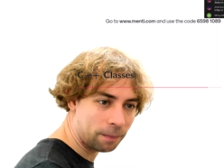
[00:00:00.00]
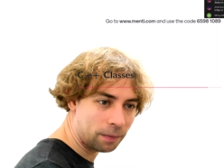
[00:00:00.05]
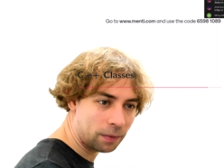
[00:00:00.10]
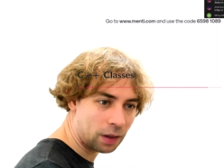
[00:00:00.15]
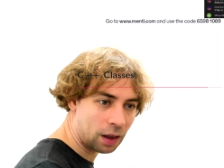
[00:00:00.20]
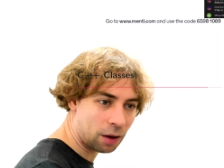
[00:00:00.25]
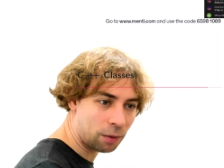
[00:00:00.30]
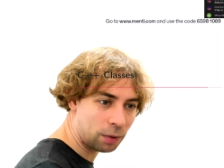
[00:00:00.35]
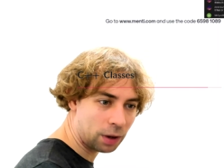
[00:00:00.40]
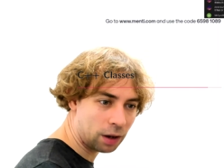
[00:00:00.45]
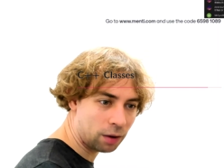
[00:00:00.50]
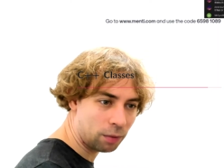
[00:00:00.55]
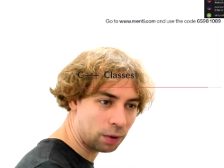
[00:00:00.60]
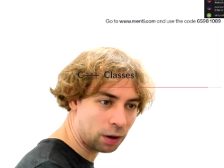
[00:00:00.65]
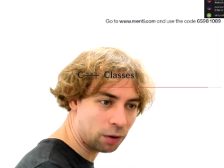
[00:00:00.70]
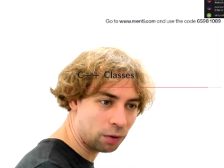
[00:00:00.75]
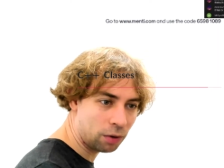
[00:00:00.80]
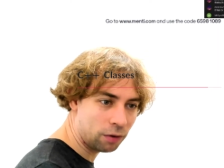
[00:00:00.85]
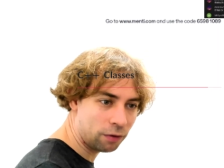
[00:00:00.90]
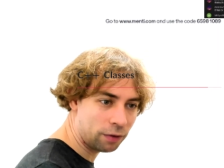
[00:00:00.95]
yeah, we
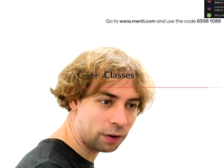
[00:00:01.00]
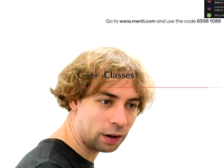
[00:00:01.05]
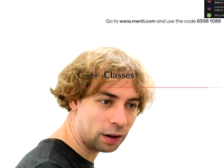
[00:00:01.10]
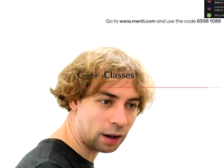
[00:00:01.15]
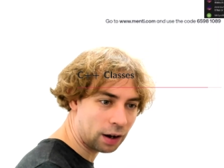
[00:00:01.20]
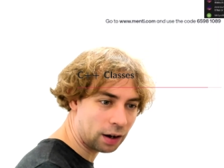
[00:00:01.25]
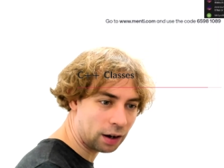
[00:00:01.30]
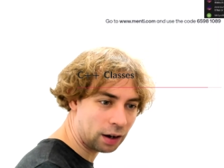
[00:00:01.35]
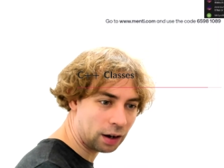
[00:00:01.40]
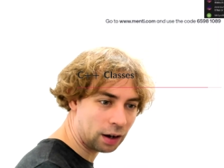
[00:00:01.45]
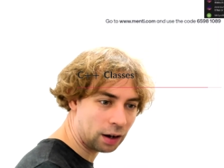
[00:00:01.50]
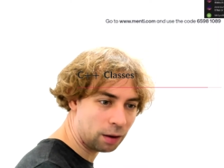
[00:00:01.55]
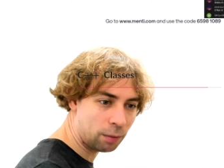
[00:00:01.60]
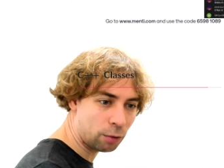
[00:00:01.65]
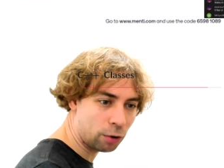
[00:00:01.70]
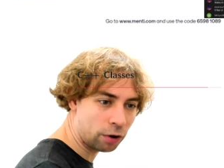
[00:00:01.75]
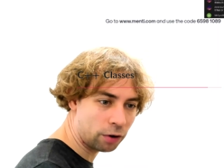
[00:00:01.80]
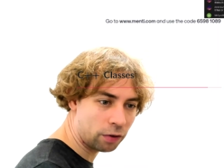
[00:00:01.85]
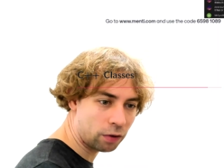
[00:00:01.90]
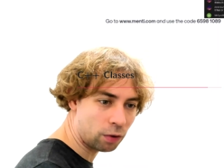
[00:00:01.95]
couldn't fit that in
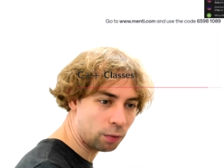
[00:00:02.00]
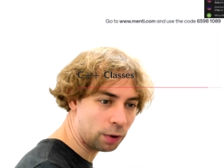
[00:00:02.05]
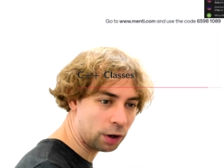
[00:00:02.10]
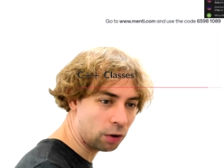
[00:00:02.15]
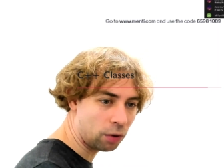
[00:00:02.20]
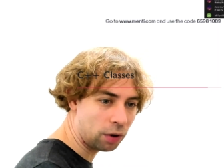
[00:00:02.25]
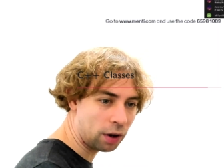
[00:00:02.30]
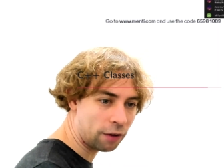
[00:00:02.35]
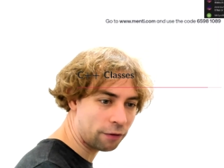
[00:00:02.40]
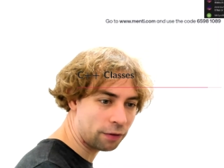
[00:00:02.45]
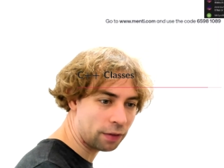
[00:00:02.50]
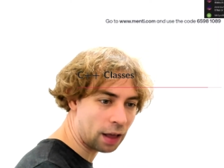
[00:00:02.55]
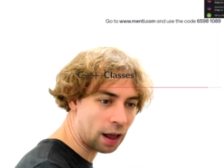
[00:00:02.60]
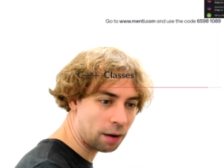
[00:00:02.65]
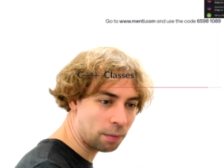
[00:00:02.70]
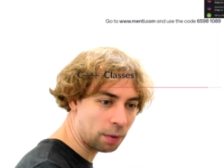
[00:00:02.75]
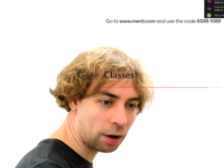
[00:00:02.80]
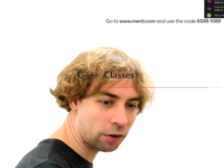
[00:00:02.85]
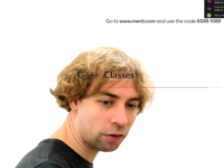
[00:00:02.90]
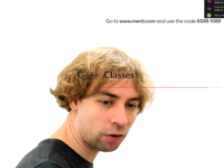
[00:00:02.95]
anymore. So we don't have
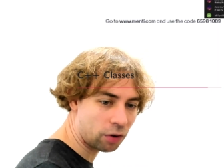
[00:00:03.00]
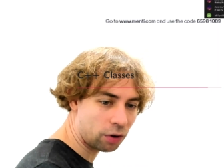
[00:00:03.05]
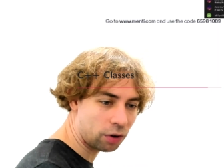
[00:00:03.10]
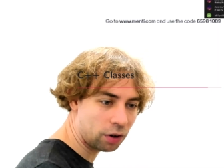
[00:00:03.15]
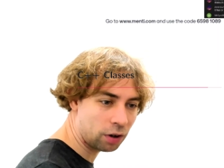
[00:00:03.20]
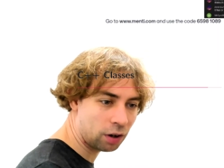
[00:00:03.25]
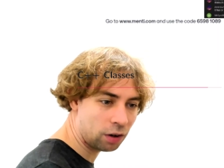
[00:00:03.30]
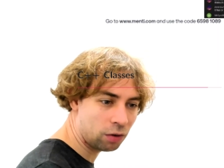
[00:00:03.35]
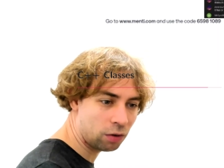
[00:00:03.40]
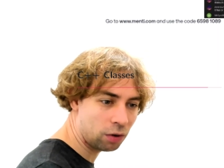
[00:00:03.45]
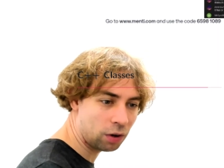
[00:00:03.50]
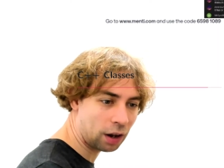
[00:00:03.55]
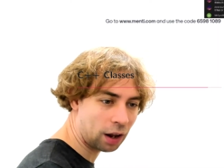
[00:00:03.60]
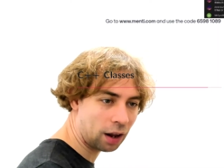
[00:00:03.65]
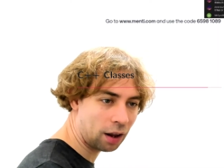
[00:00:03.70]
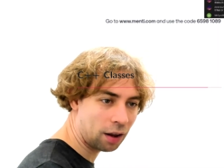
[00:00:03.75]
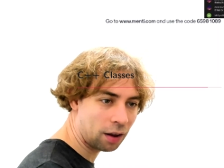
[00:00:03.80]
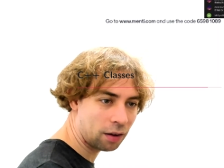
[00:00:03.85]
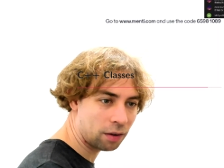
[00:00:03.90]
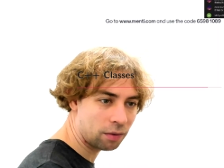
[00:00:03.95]
that much content
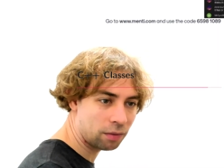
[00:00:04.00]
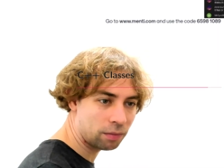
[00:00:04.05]
today.